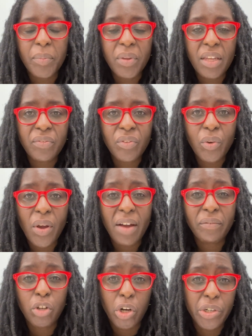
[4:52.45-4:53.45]
If you
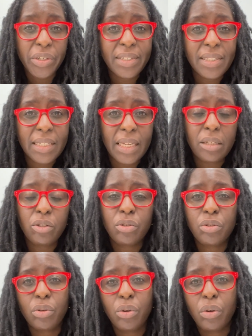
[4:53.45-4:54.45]
have darker skin,
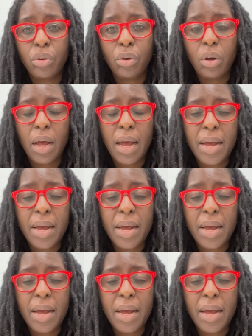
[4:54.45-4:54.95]
so